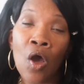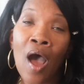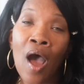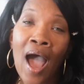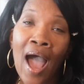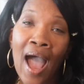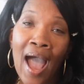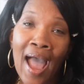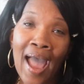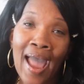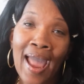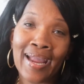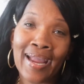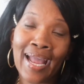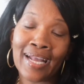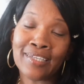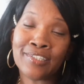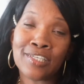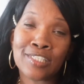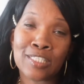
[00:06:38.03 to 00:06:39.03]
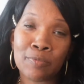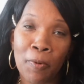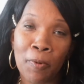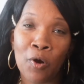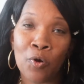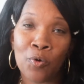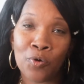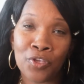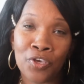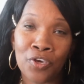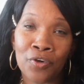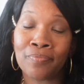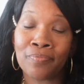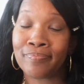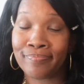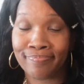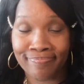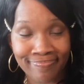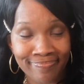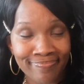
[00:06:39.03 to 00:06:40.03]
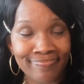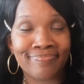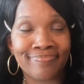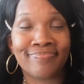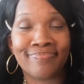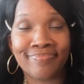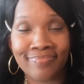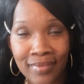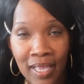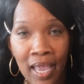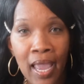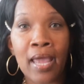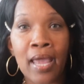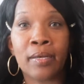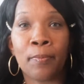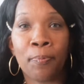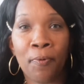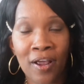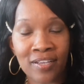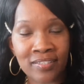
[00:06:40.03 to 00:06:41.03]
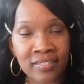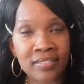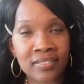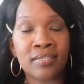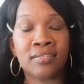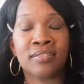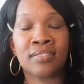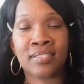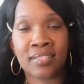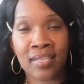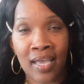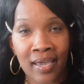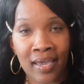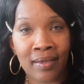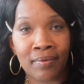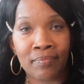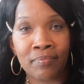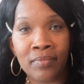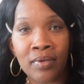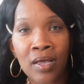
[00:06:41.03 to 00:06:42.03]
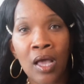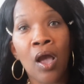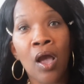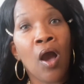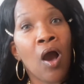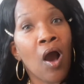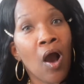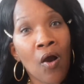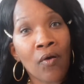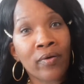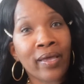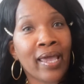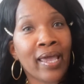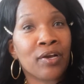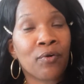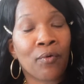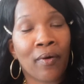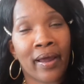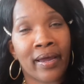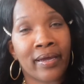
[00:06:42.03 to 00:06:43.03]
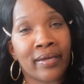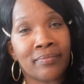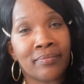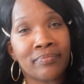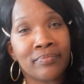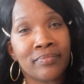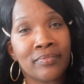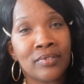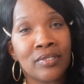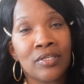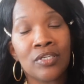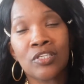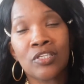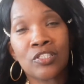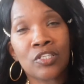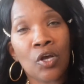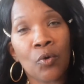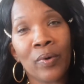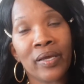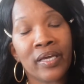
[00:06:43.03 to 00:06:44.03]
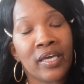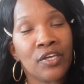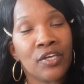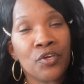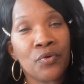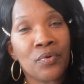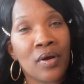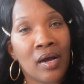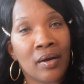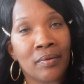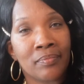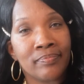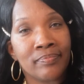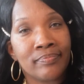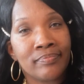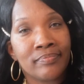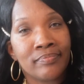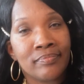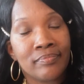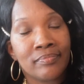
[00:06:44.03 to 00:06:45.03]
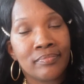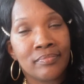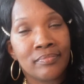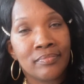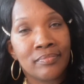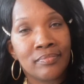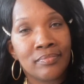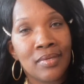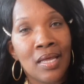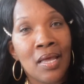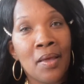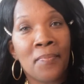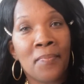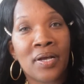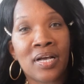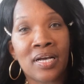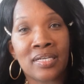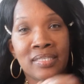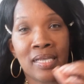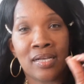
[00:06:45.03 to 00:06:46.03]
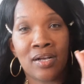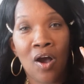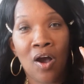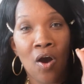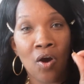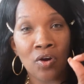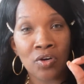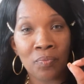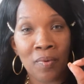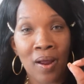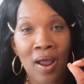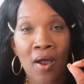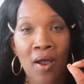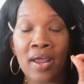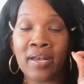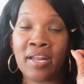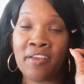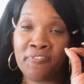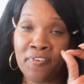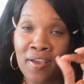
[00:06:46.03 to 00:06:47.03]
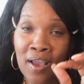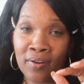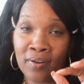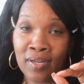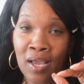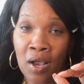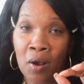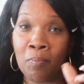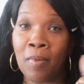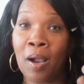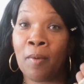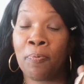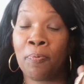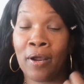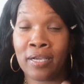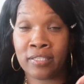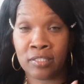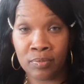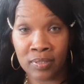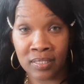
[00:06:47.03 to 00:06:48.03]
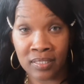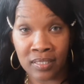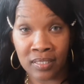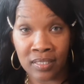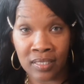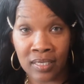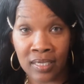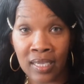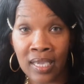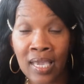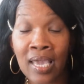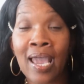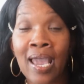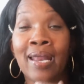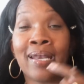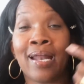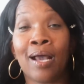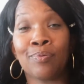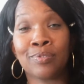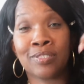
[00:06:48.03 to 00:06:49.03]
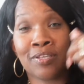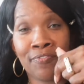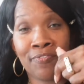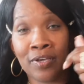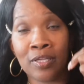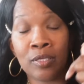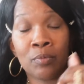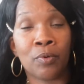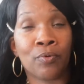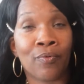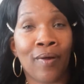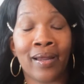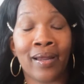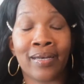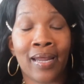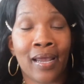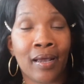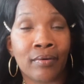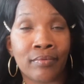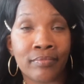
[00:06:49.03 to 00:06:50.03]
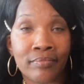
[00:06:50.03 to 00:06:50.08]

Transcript: Hi, I just spoke with you. Mm -hmm. And the price still the same. Okay, great. So when can you come? because they called around and they found out my price was good and I was available right now.